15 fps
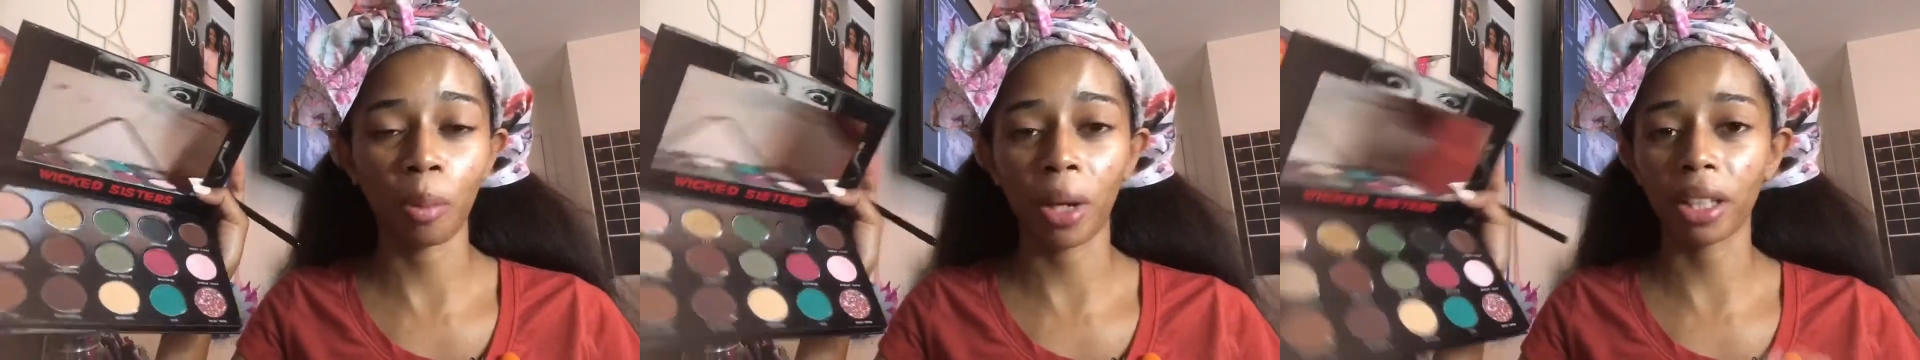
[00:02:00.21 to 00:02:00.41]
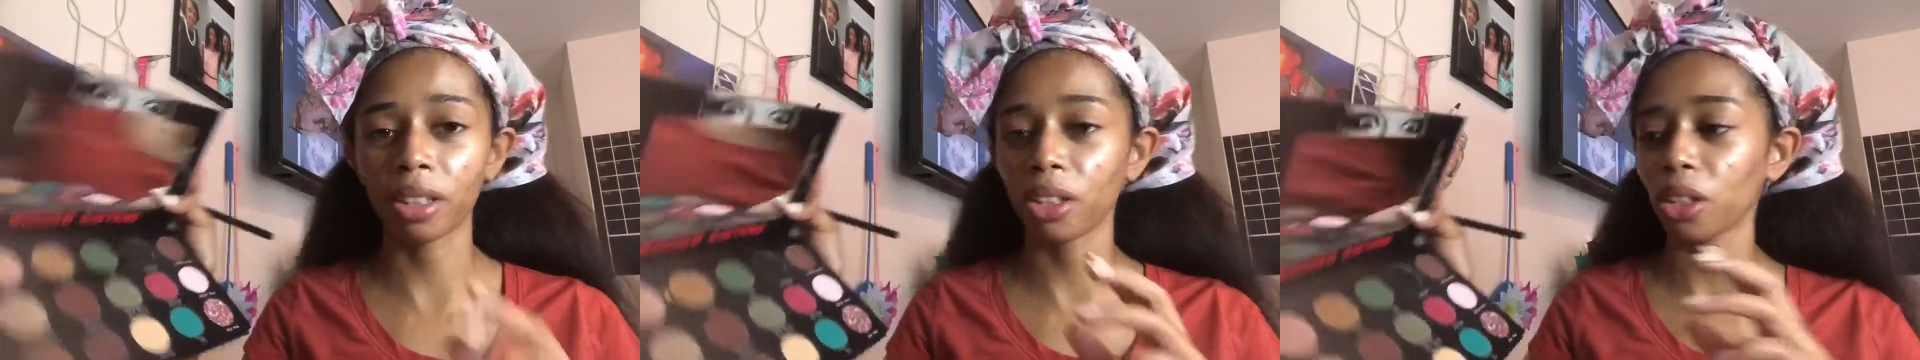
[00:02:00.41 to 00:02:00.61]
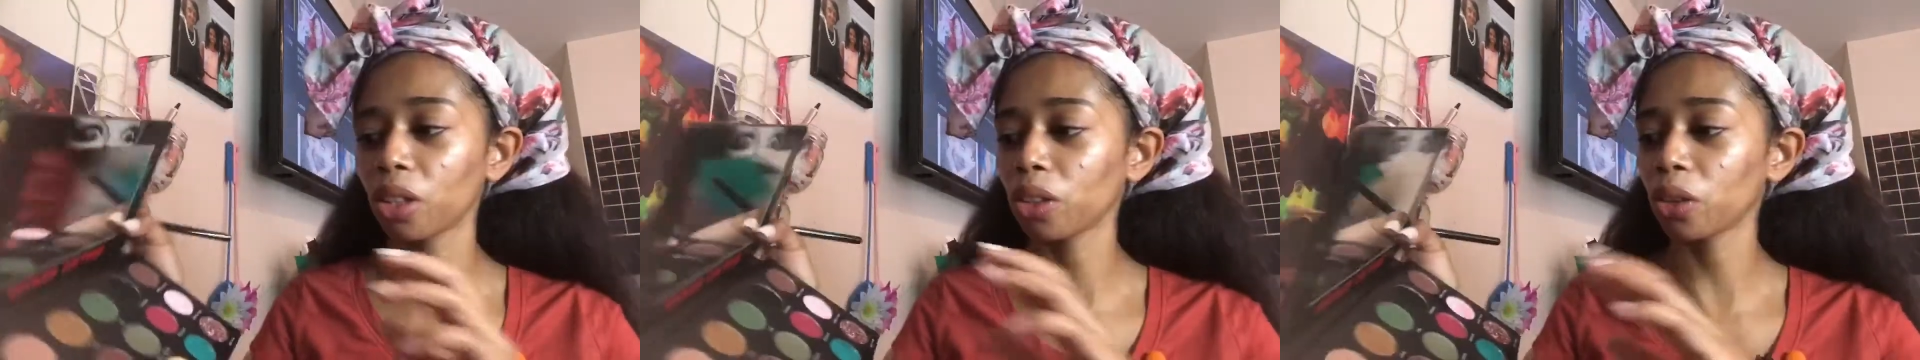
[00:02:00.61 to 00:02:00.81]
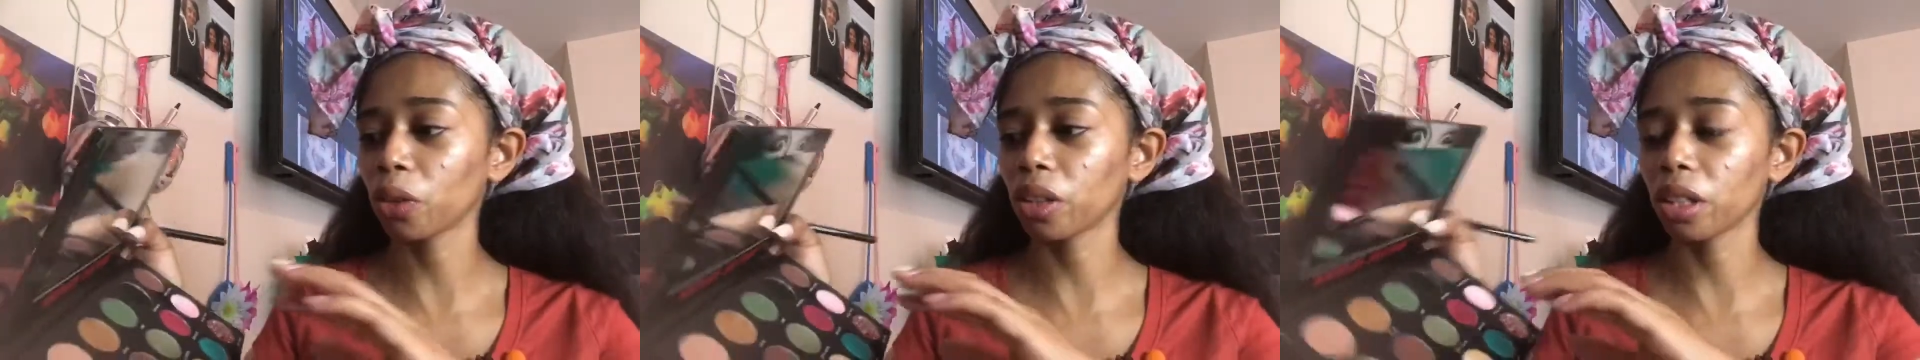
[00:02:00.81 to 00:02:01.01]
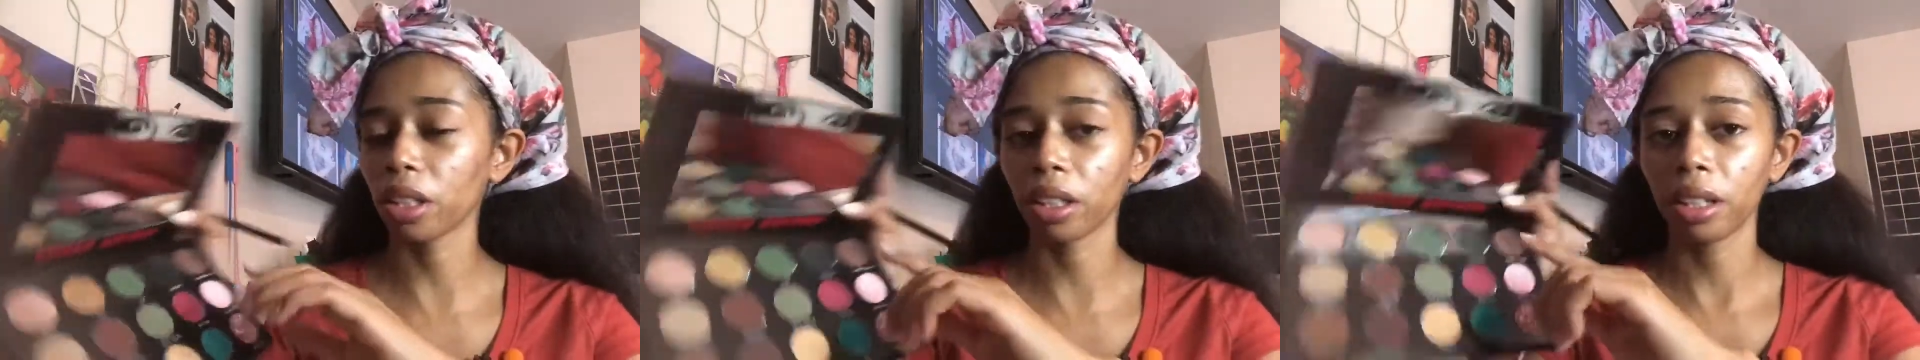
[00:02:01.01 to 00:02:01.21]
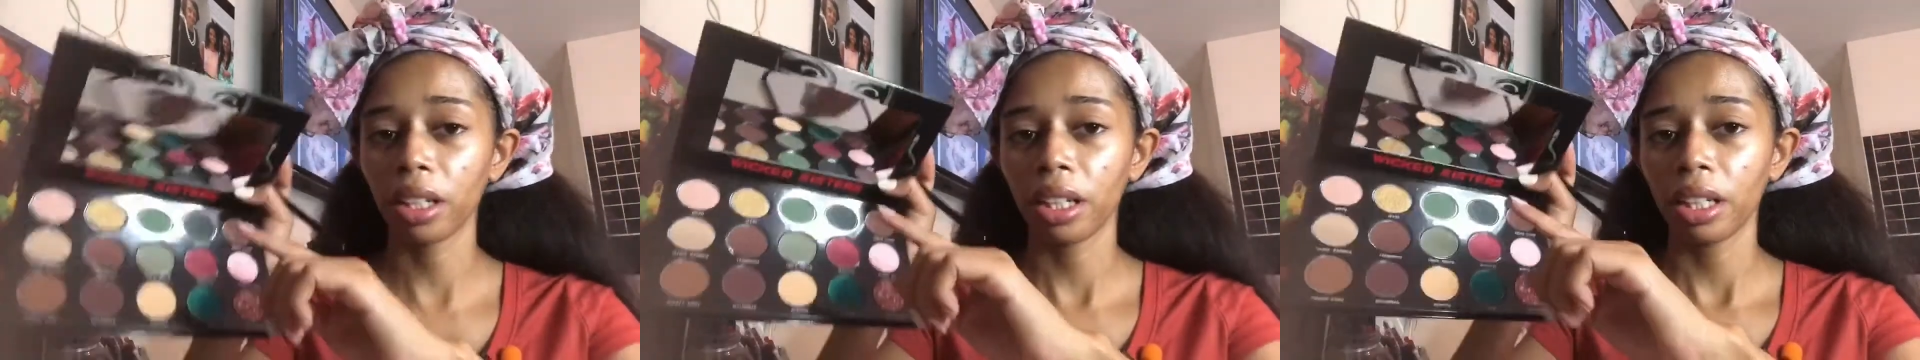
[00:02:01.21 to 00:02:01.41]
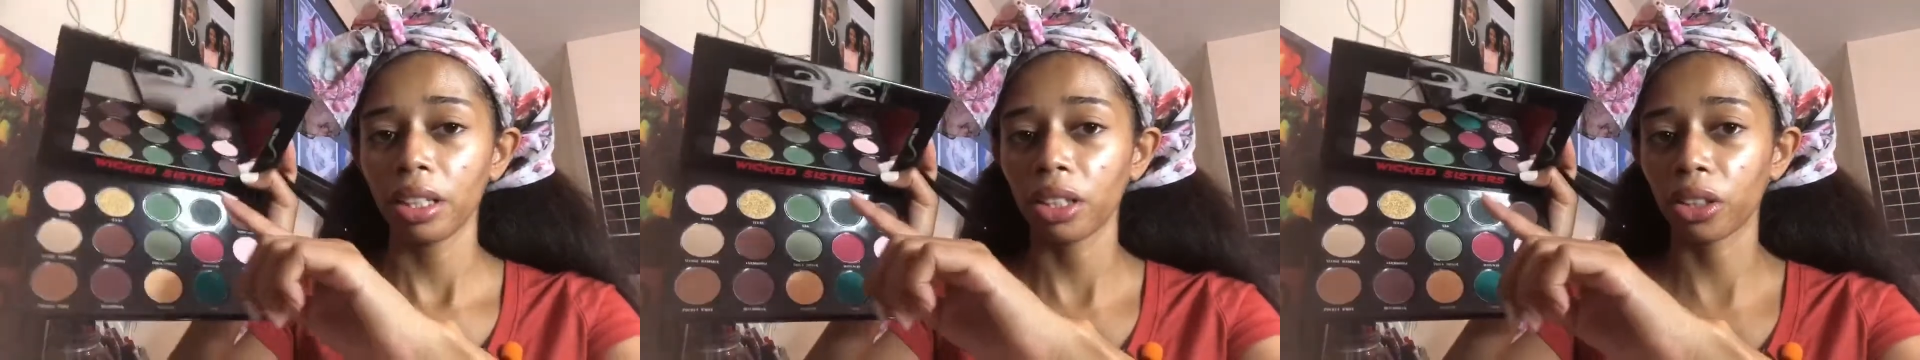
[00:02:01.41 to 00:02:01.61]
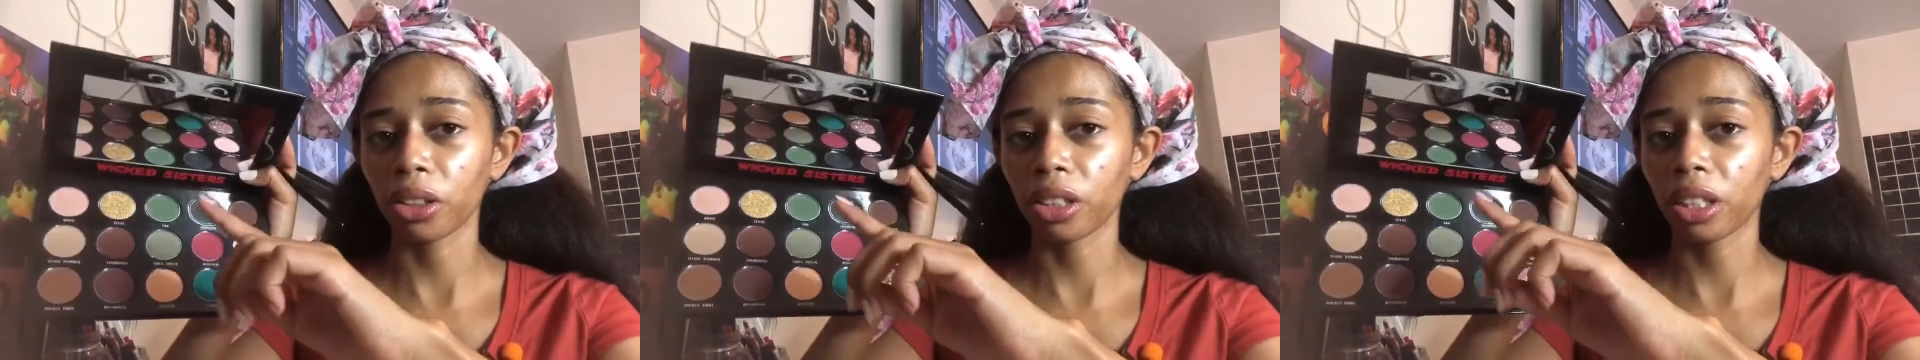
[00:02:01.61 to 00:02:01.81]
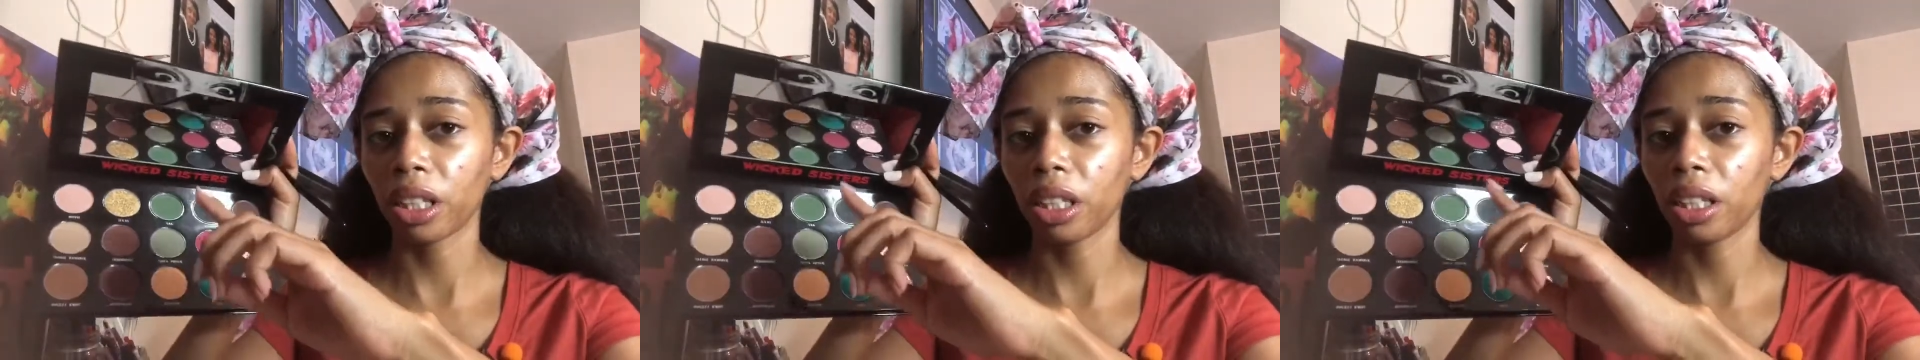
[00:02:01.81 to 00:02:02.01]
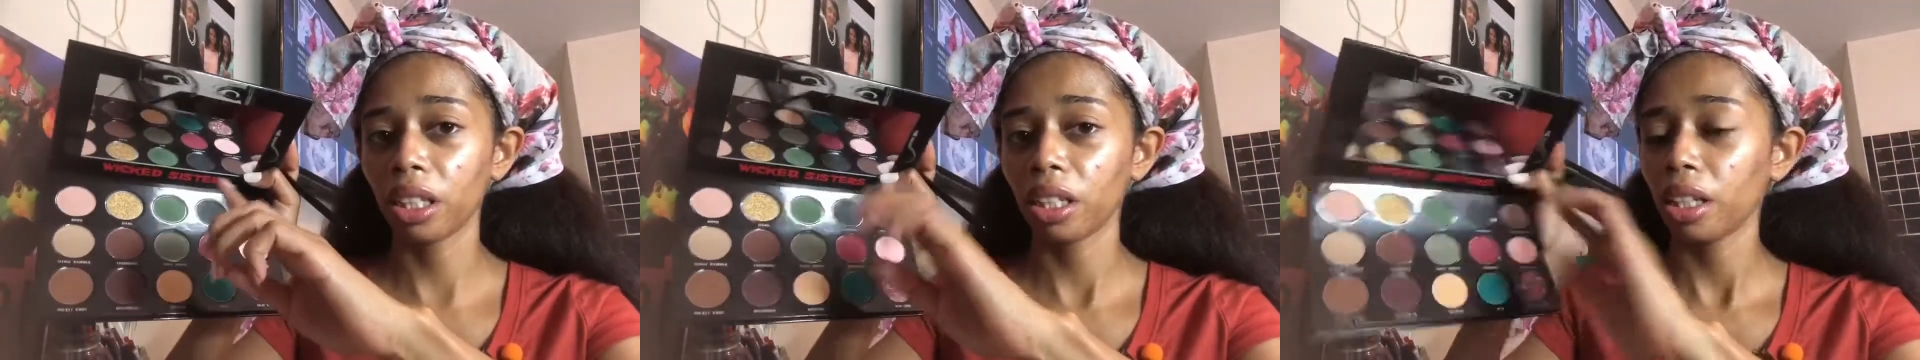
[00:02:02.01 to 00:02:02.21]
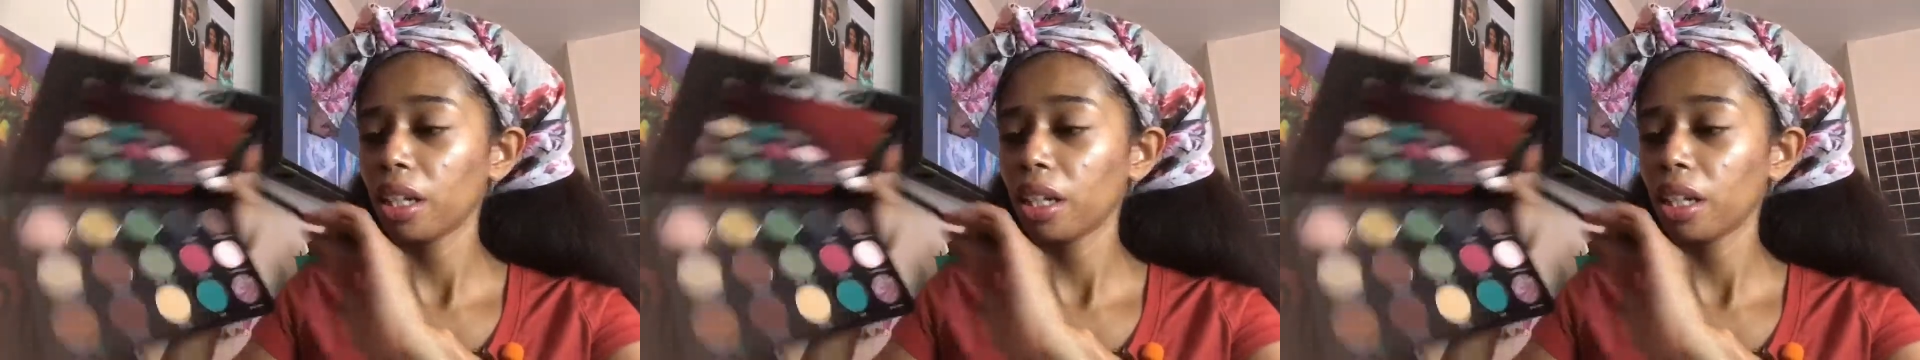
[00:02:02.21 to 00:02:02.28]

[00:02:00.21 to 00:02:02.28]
Massacre during the dinner scene.